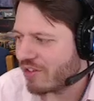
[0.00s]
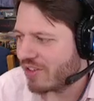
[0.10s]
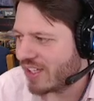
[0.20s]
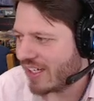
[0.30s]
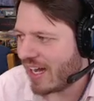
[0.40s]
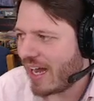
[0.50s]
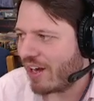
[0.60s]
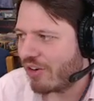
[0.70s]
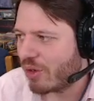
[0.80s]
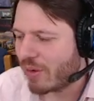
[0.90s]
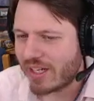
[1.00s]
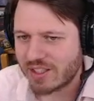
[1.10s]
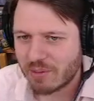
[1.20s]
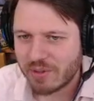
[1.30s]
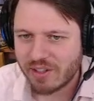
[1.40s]
everything. I don't know why
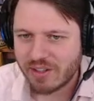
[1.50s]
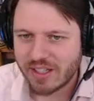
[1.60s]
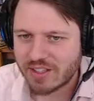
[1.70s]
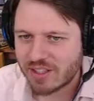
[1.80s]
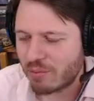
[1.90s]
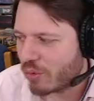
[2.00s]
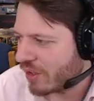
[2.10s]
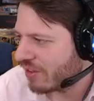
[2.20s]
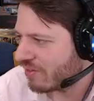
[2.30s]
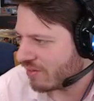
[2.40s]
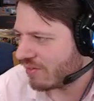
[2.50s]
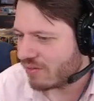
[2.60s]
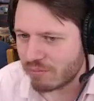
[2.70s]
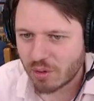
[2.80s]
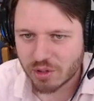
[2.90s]
it's up here. It's some weird
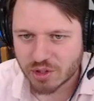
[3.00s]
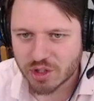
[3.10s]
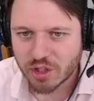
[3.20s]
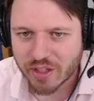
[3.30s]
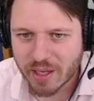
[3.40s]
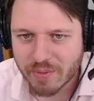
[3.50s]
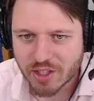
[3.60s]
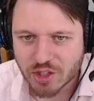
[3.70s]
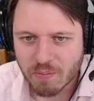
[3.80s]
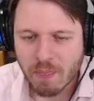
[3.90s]
Polish joke, I imagine.